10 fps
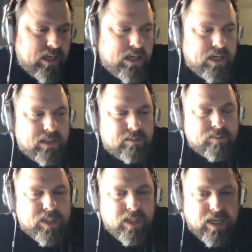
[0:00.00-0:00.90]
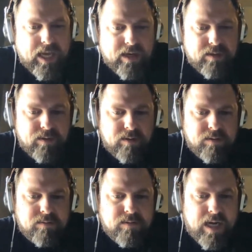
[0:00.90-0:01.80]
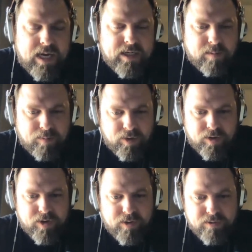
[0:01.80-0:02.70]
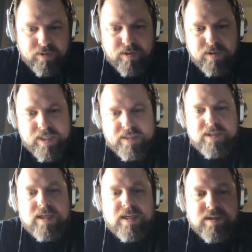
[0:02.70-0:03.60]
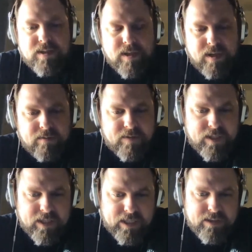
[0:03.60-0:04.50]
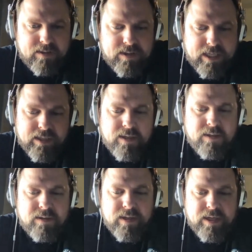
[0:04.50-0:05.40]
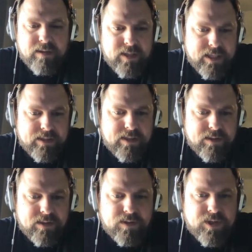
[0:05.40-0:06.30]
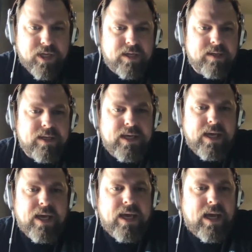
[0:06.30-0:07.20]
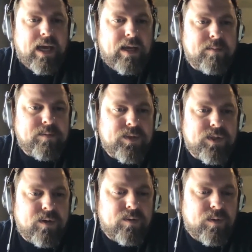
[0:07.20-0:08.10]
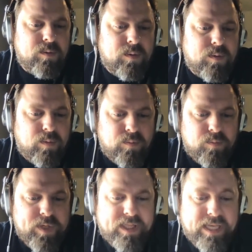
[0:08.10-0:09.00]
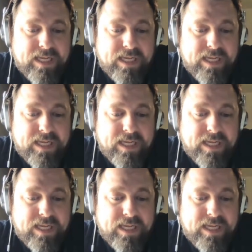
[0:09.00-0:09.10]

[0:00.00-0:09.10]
um, can handle higher per node densities of indexed data than D S E search can. Um, so with that